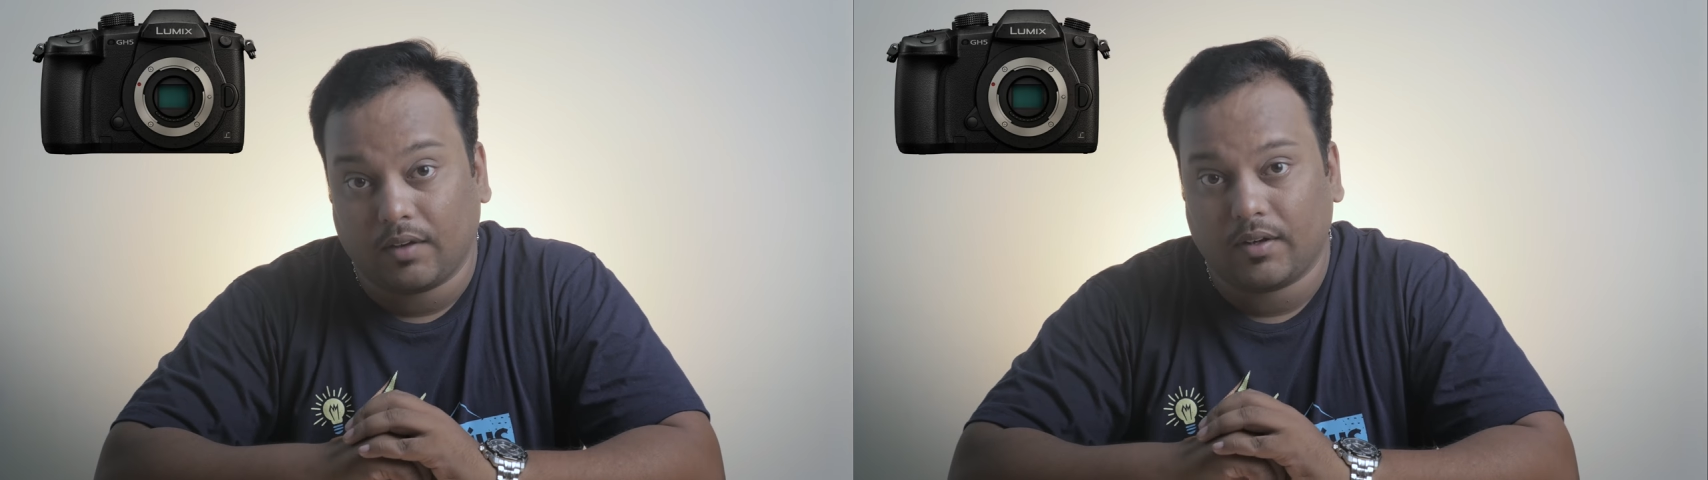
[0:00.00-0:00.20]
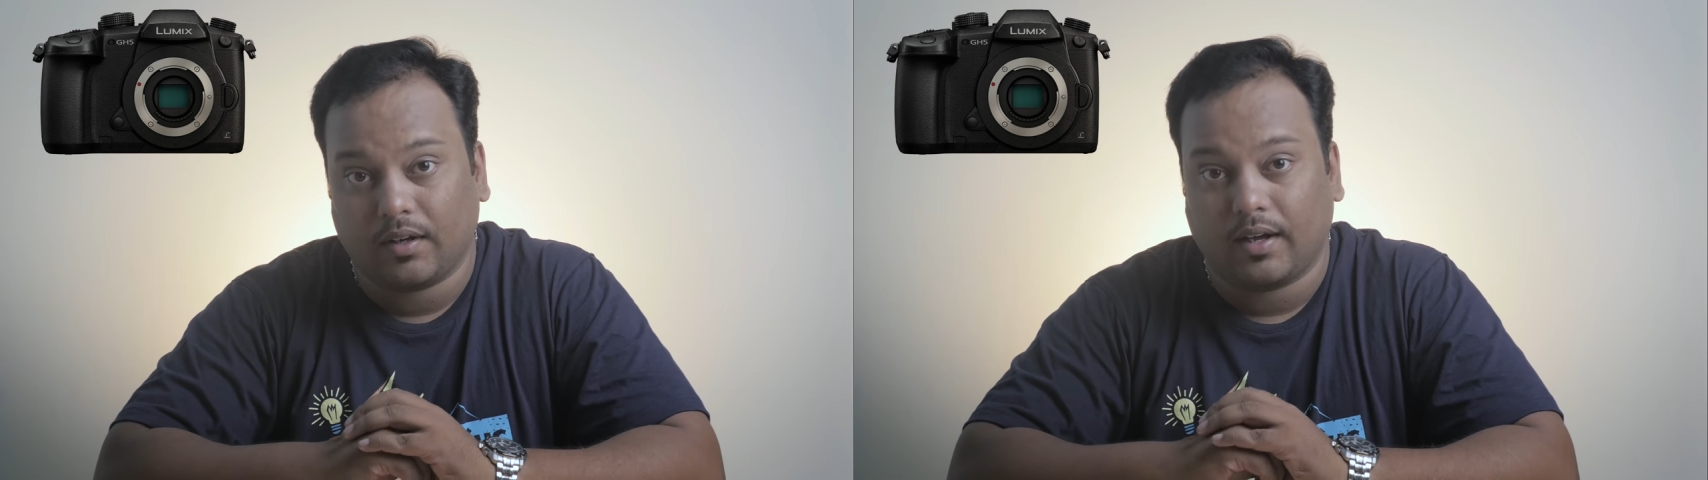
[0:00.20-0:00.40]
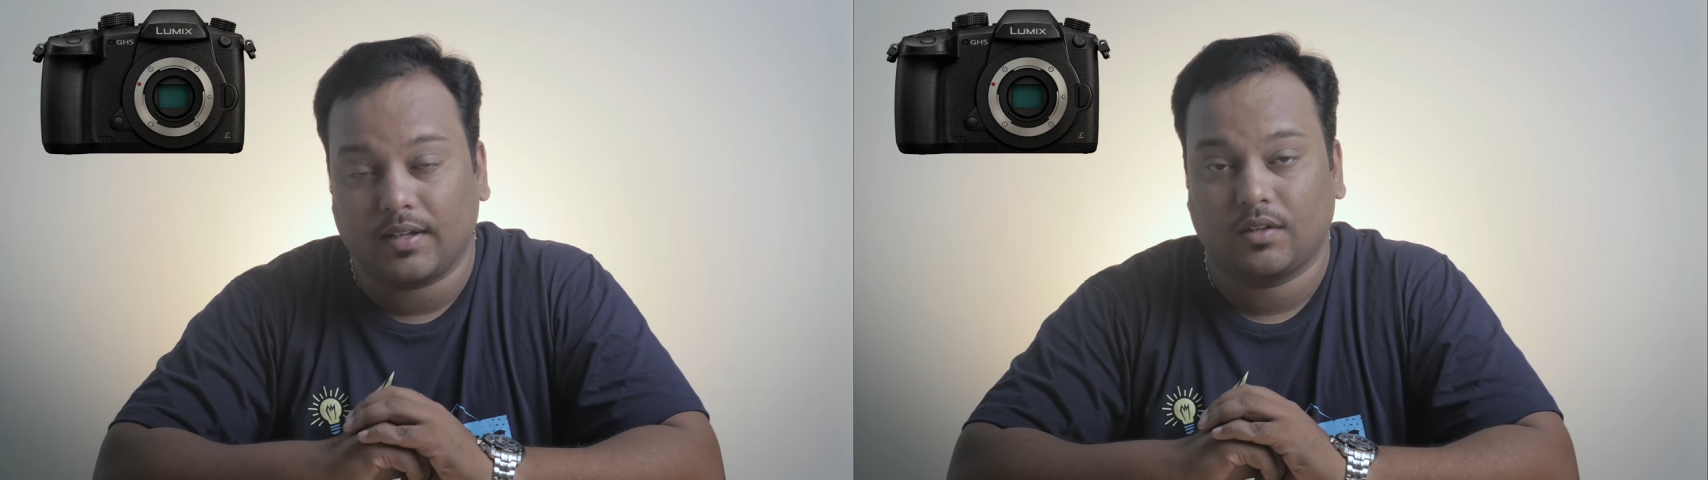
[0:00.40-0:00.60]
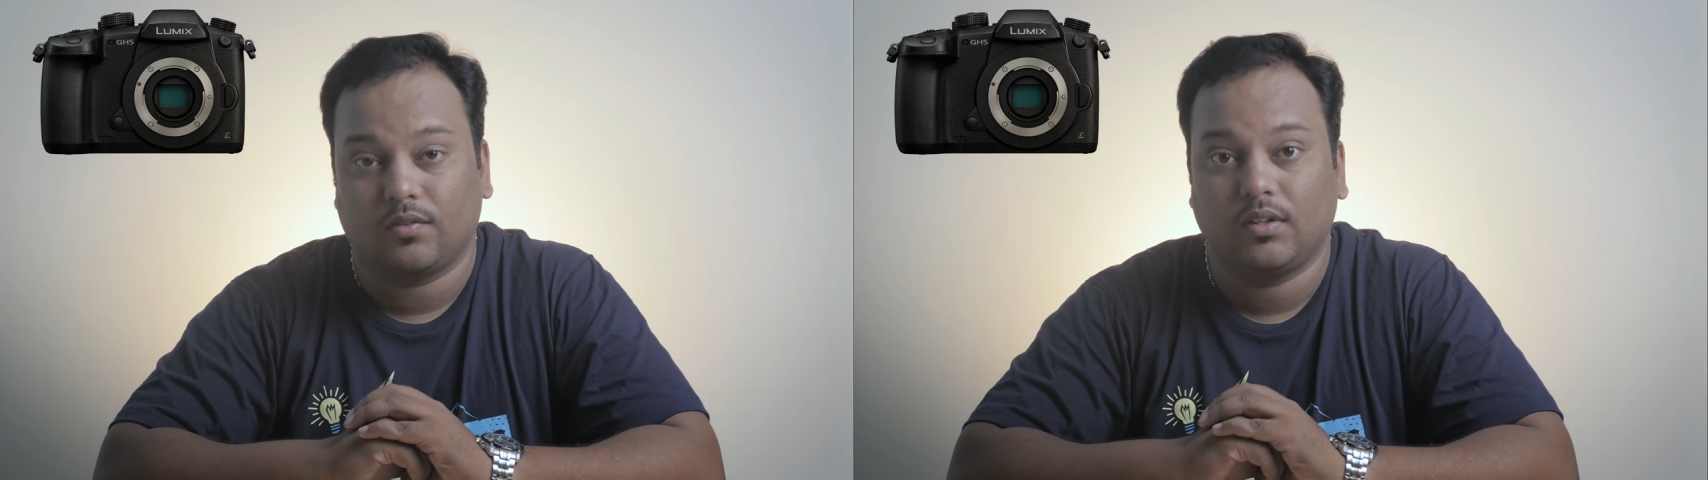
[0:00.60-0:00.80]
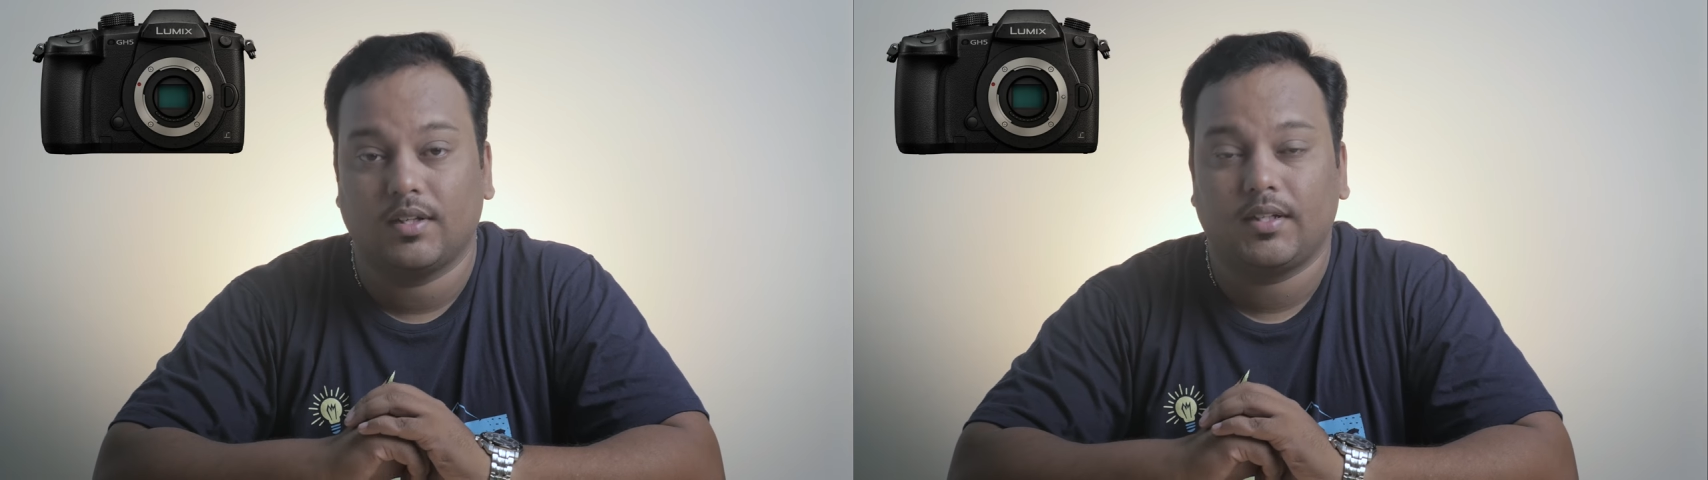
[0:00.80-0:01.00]
even as
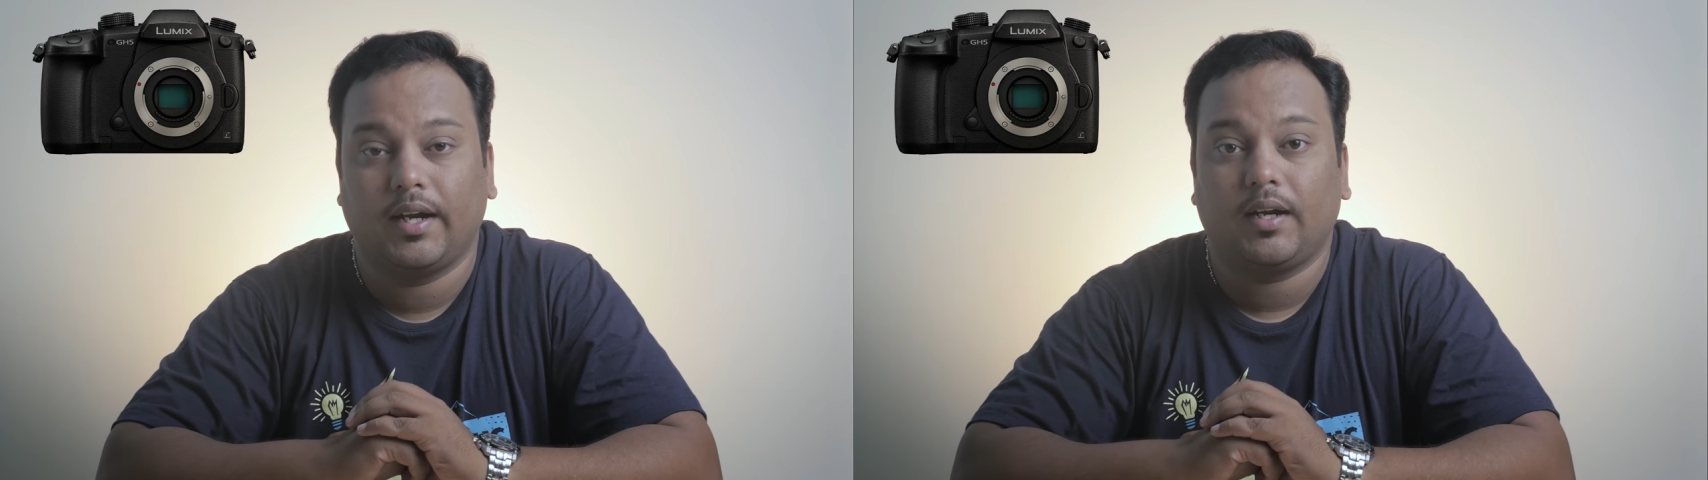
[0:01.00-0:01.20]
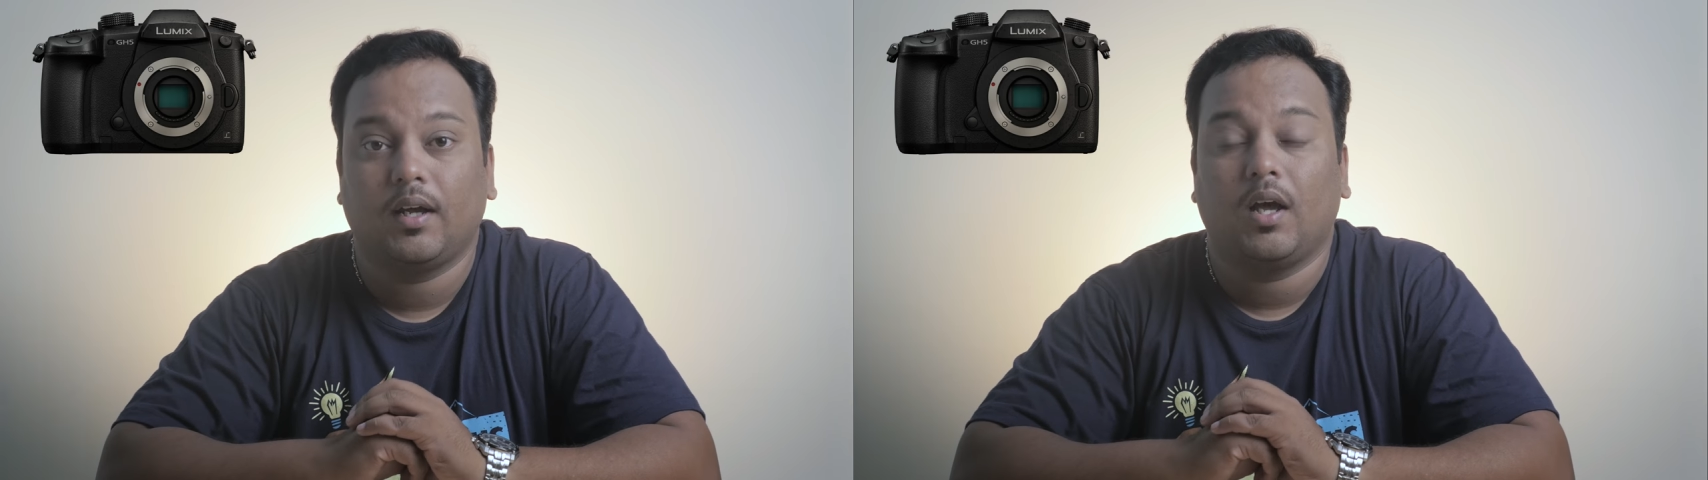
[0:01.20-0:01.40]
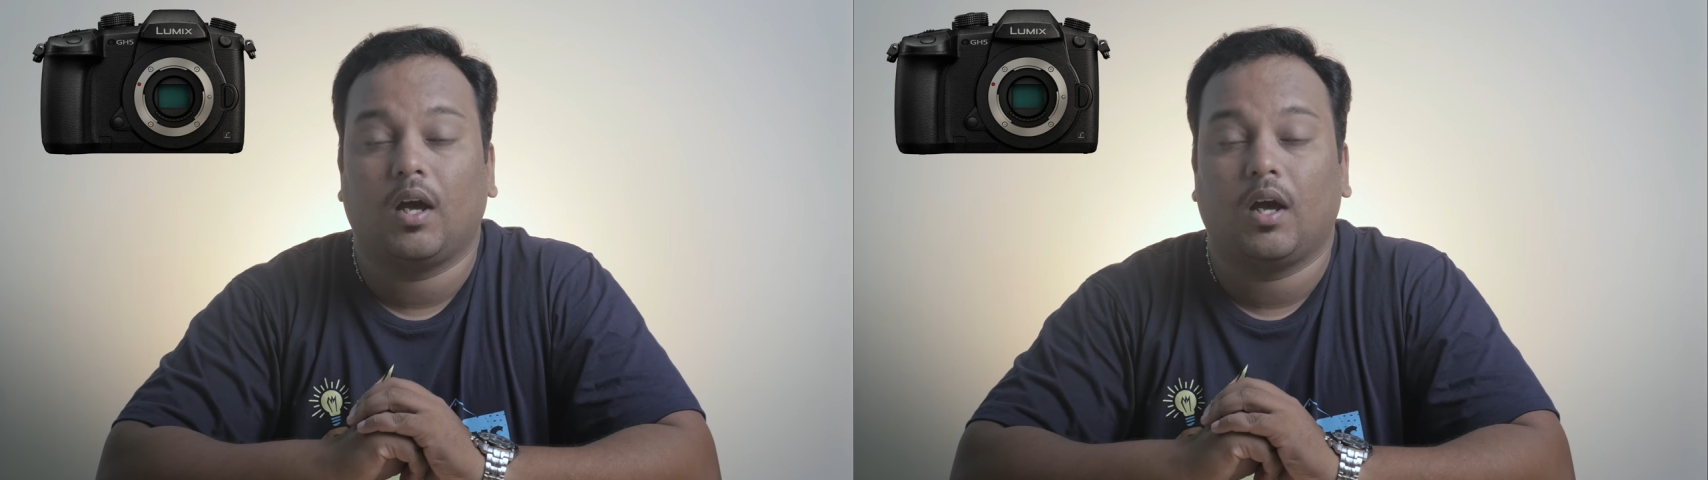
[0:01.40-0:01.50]
of this date.